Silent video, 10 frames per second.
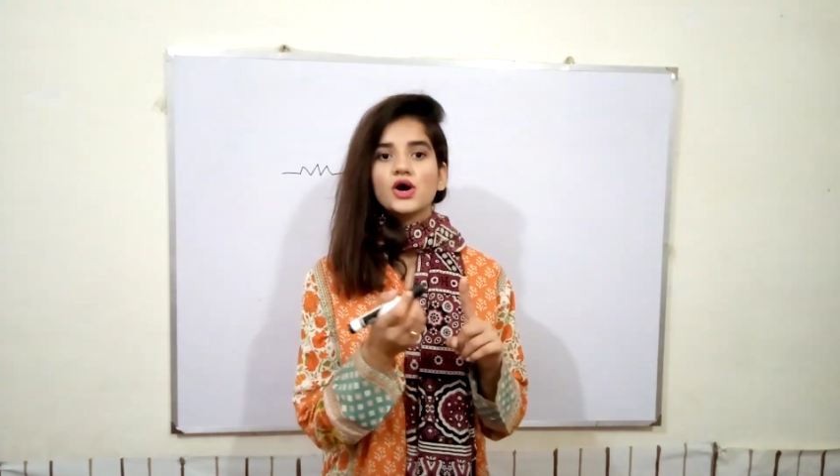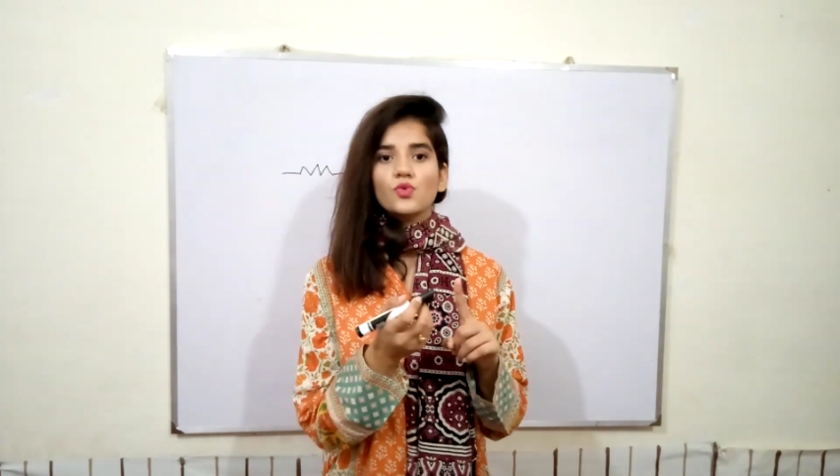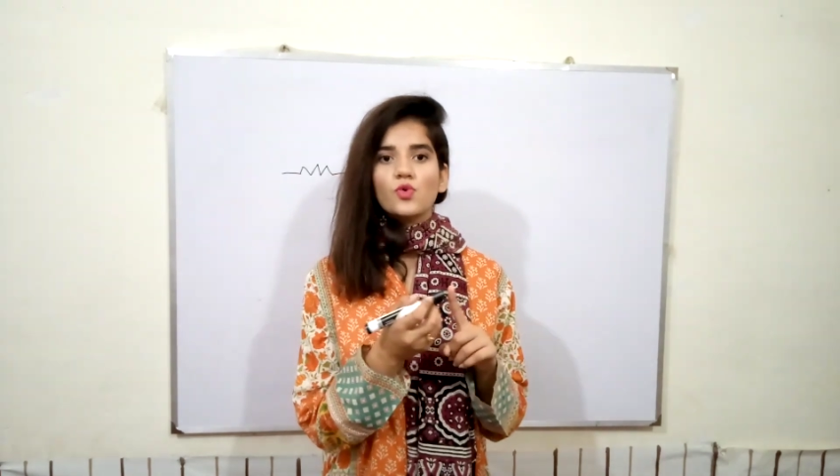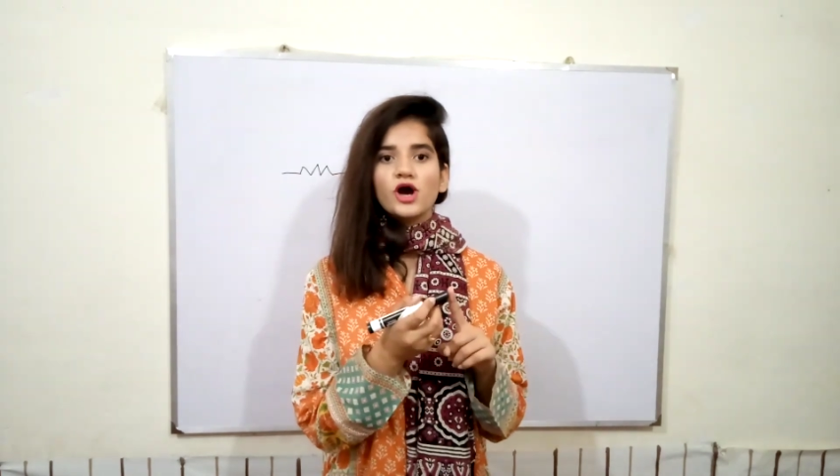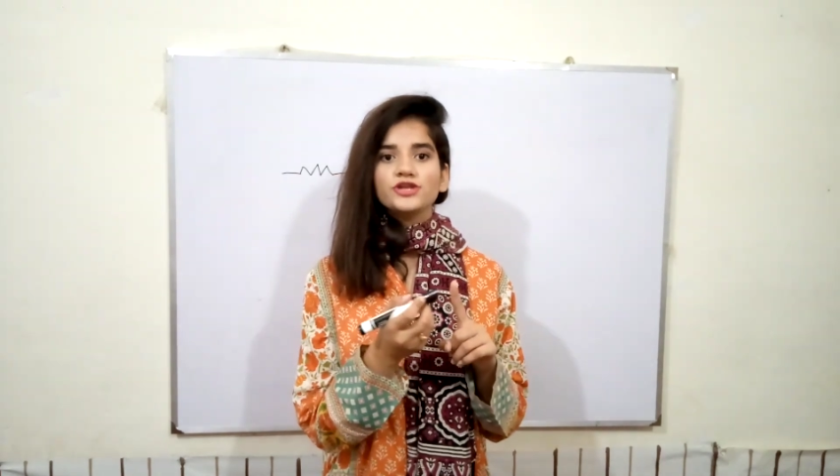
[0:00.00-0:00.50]

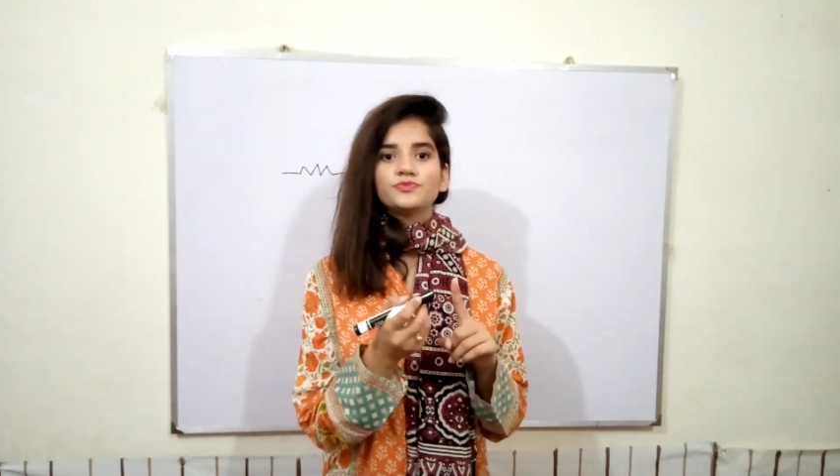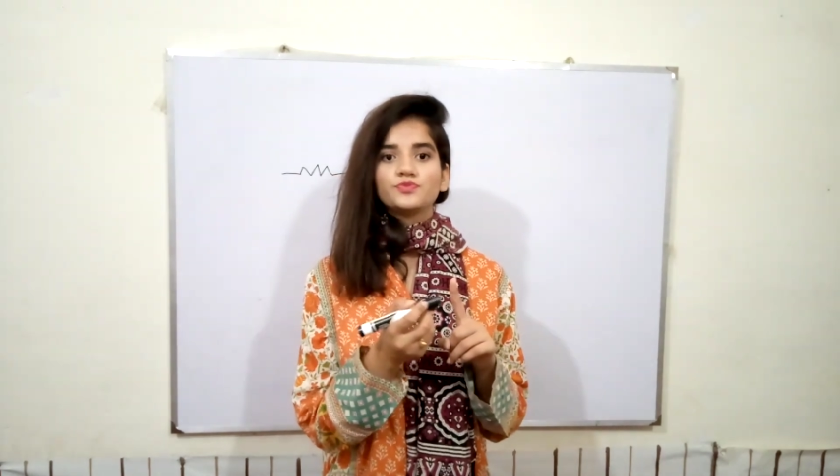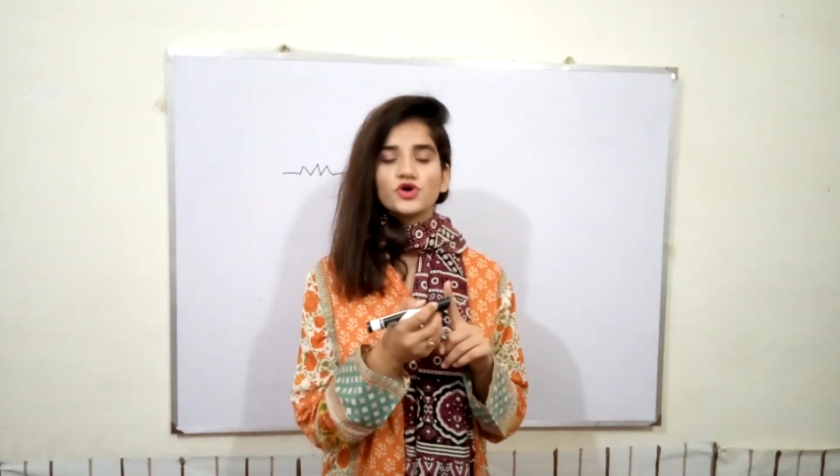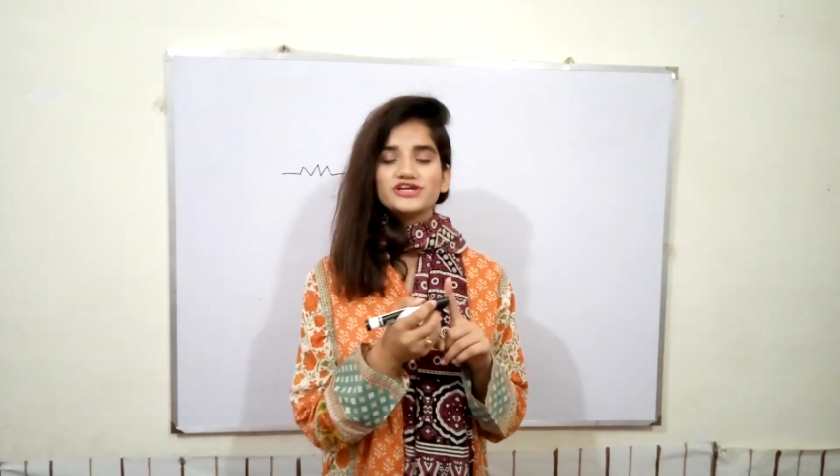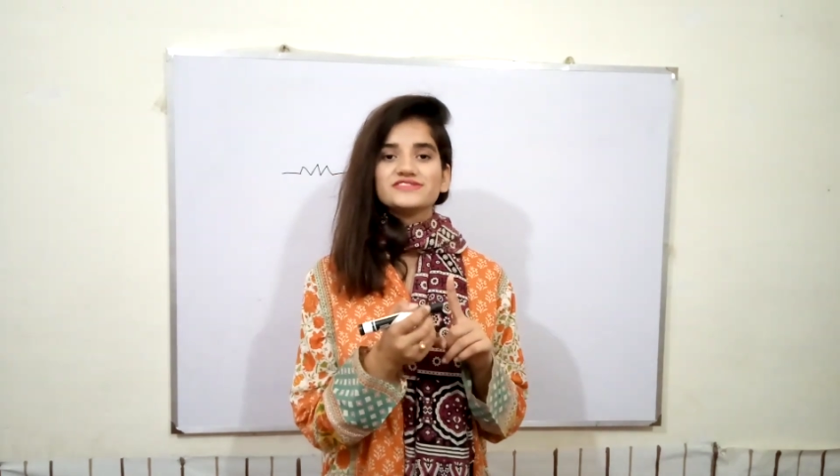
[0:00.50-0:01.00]

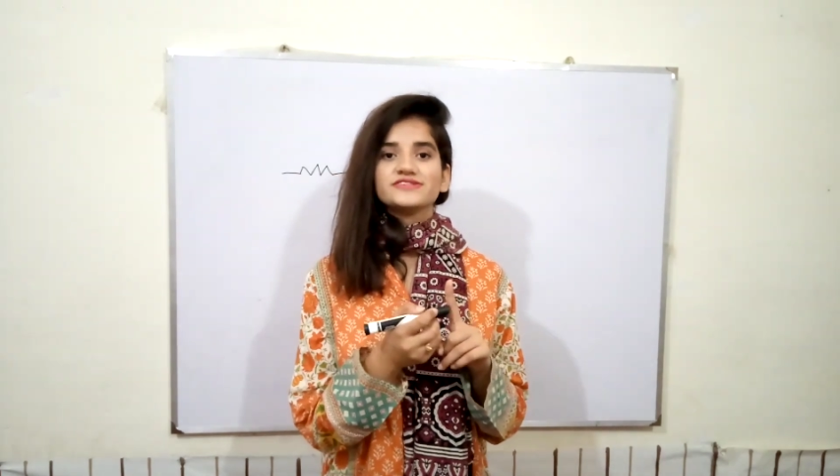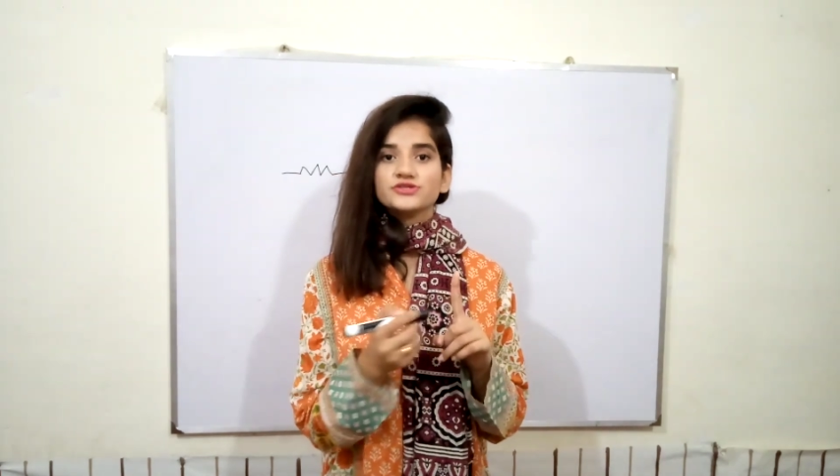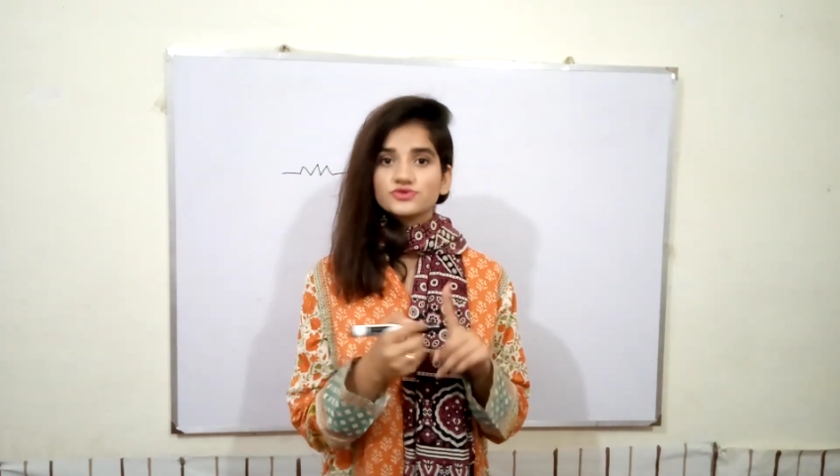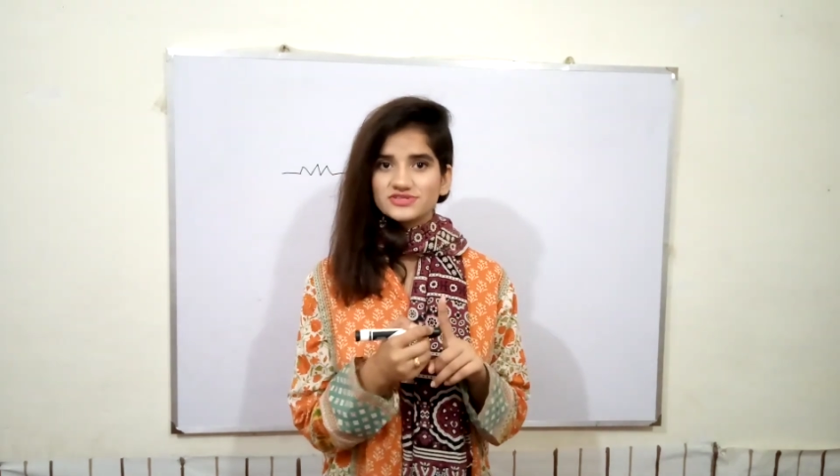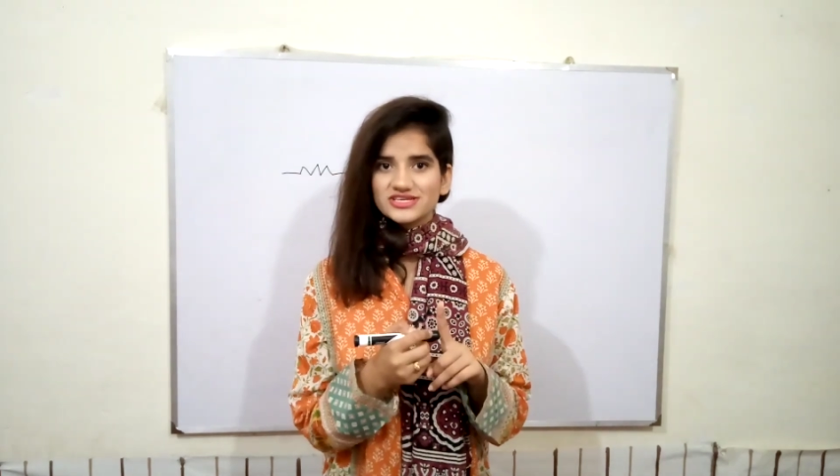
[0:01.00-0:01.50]

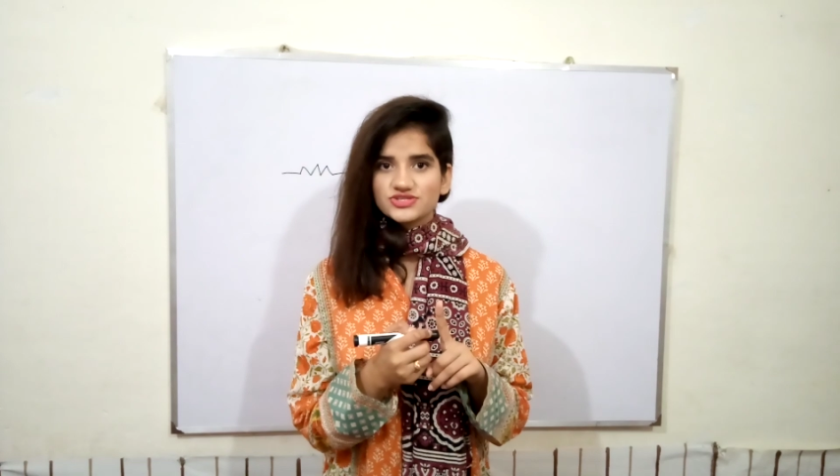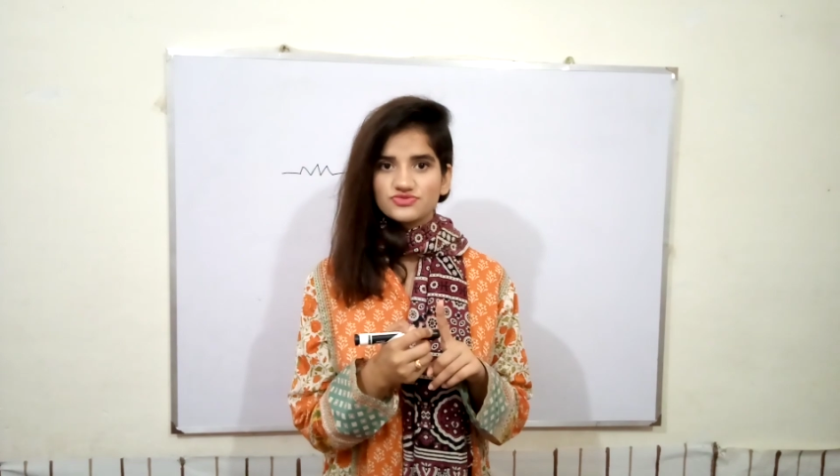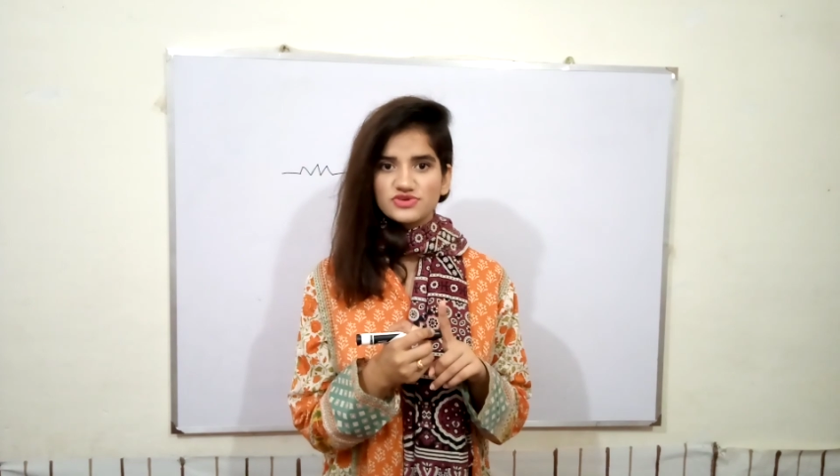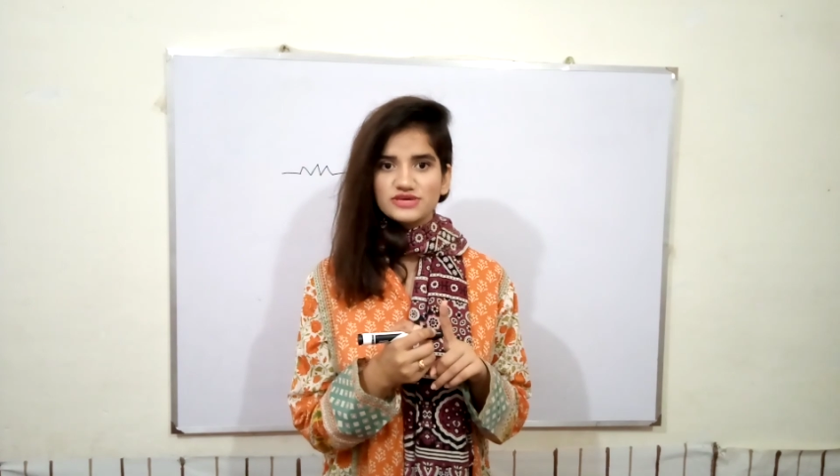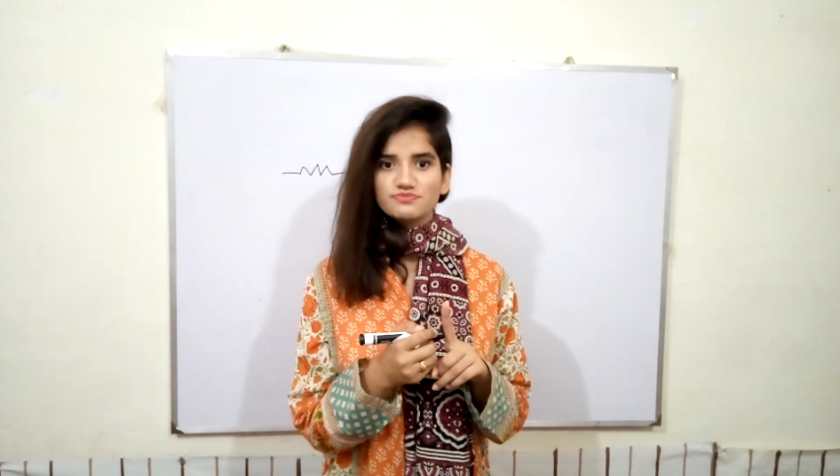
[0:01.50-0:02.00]
1.063